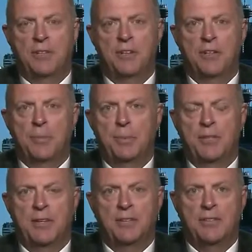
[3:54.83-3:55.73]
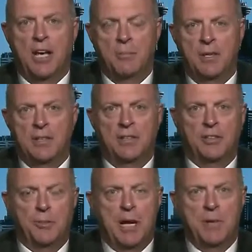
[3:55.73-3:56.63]
it in your previous segment, and
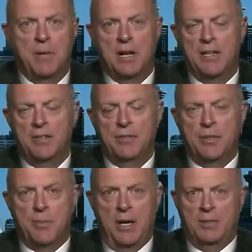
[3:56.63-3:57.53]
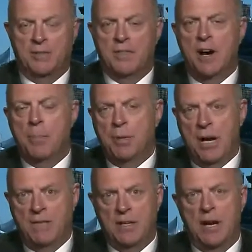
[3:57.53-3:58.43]
it's primarily due to the price of copper
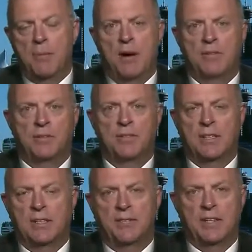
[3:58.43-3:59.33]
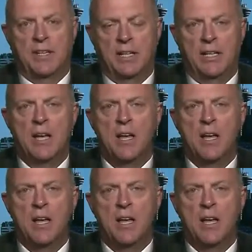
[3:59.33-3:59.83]
having come off so significantly.